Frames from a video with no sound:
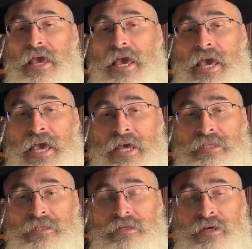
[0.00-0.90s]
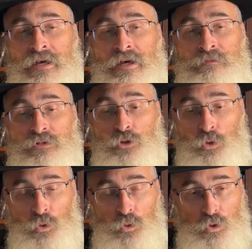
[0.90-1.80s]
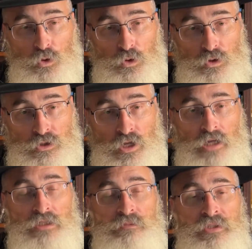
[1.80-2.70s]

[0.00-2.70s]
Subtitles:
and to talk to them.